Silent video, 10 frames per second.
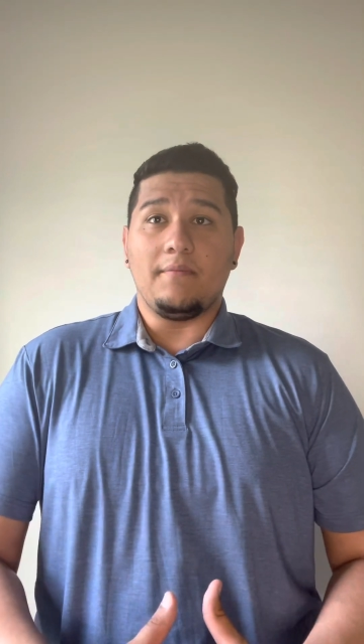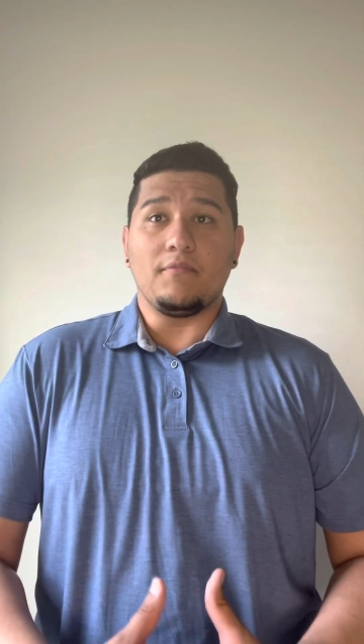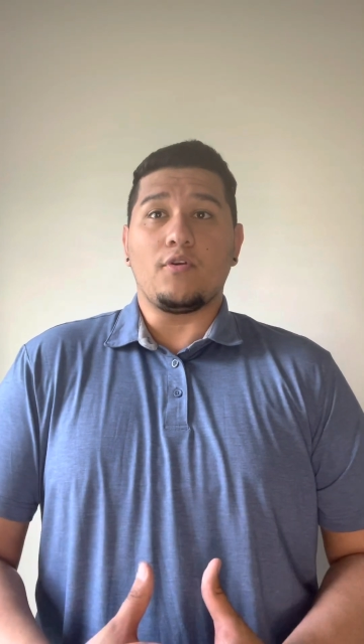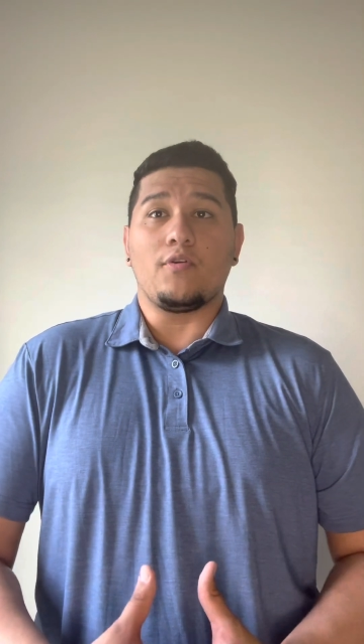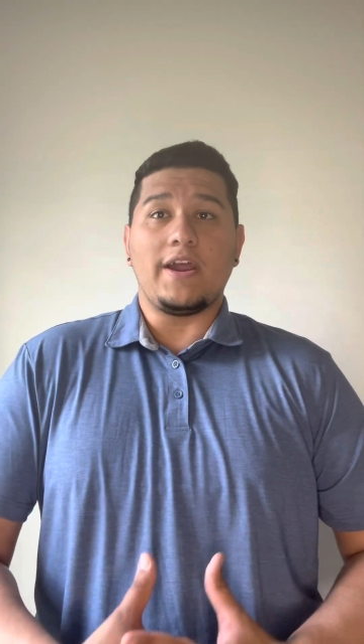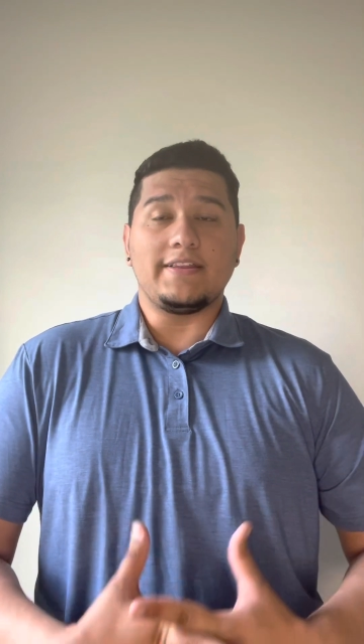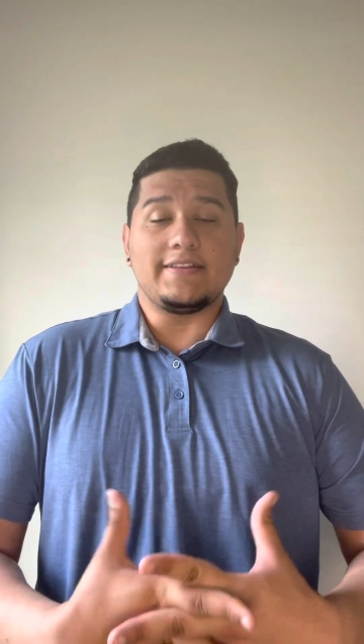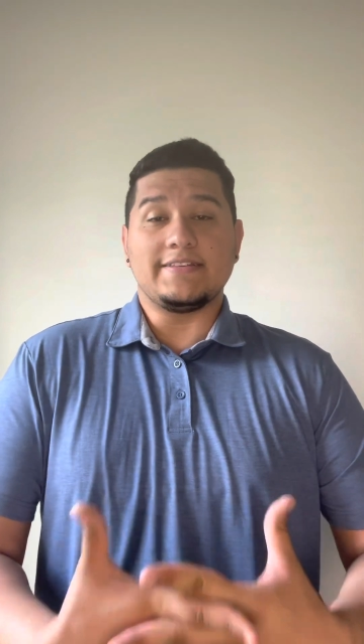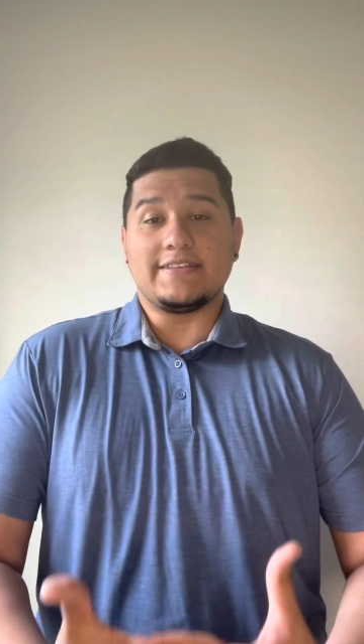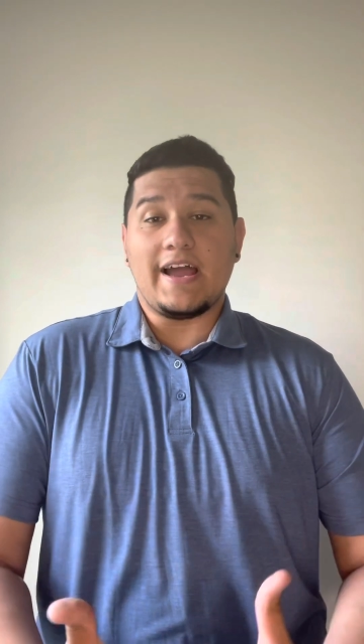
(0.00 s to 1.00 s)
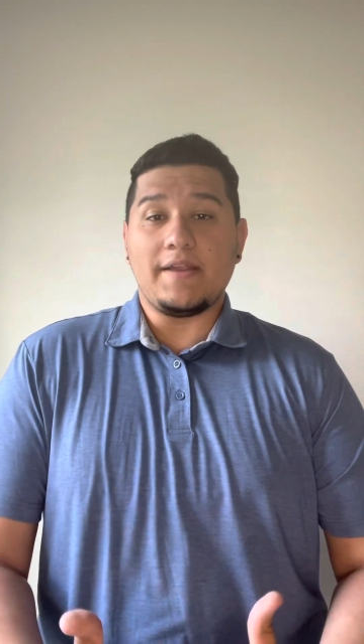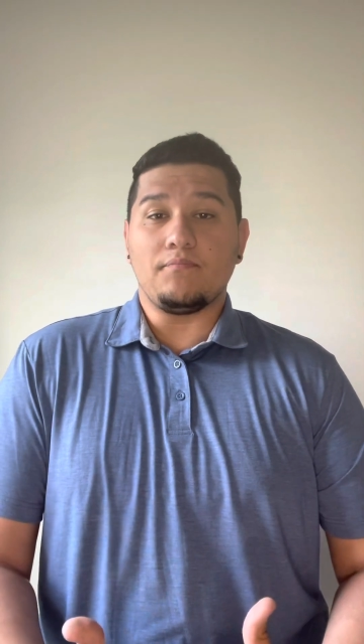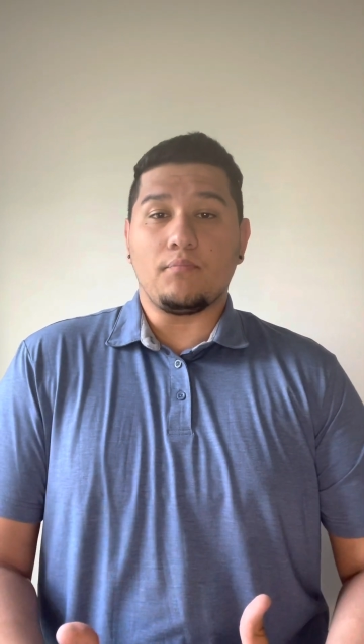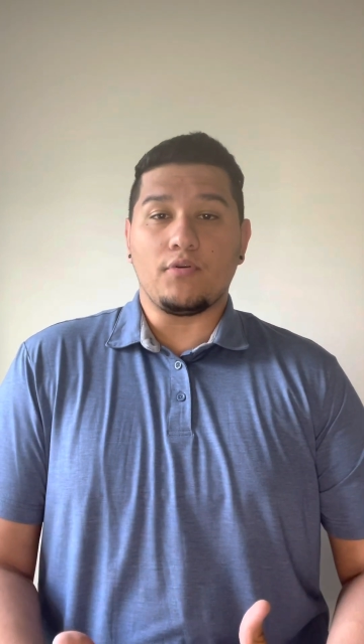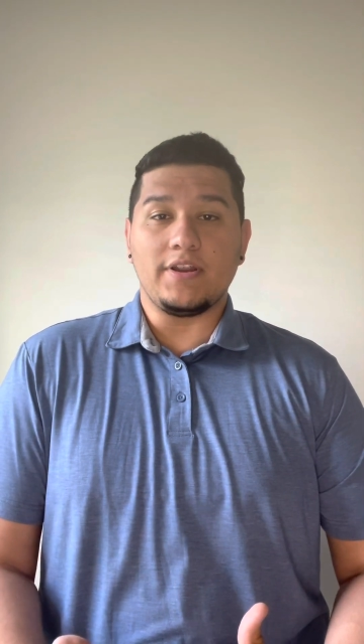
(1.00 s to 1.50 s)
create the design,
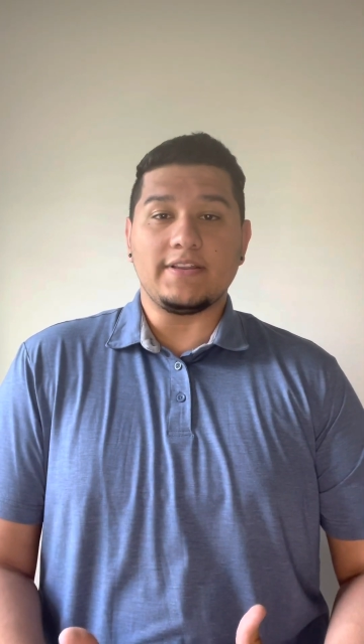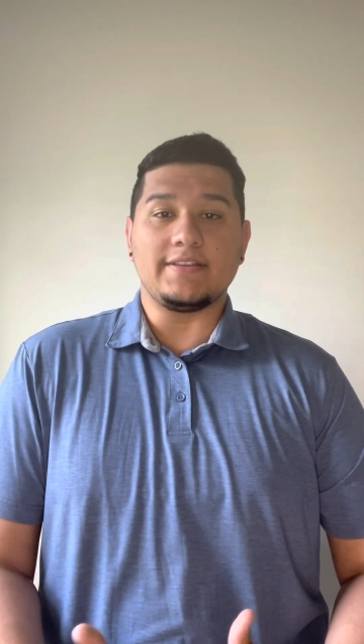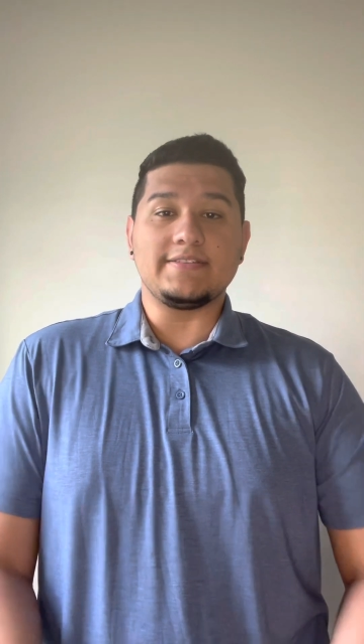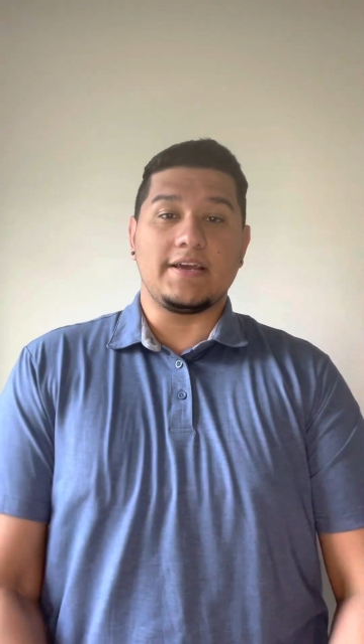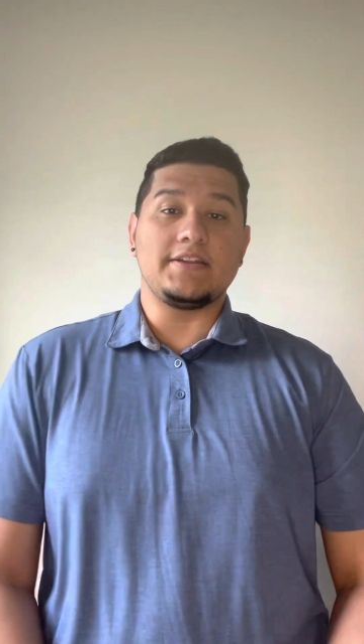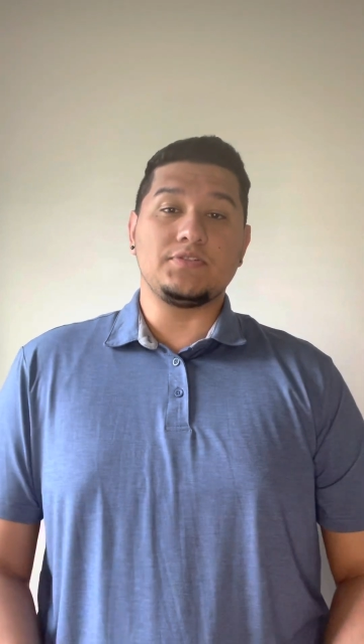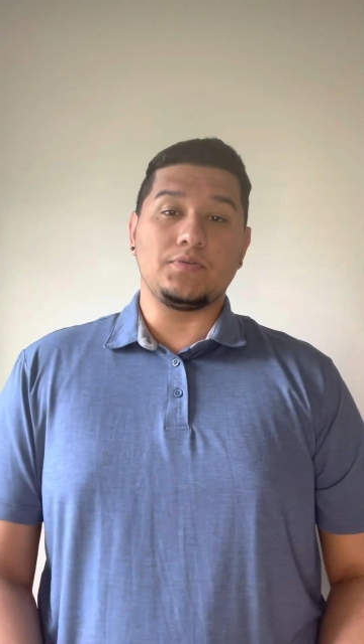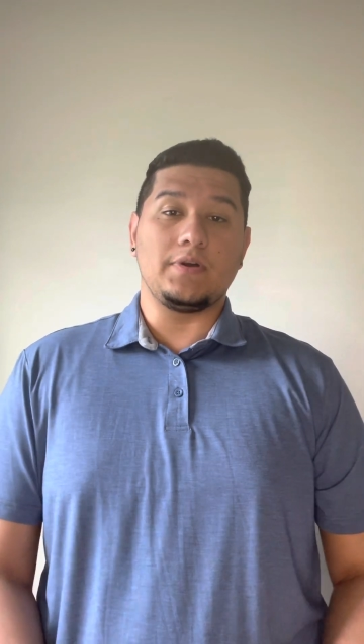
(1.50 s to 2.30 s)
print the design into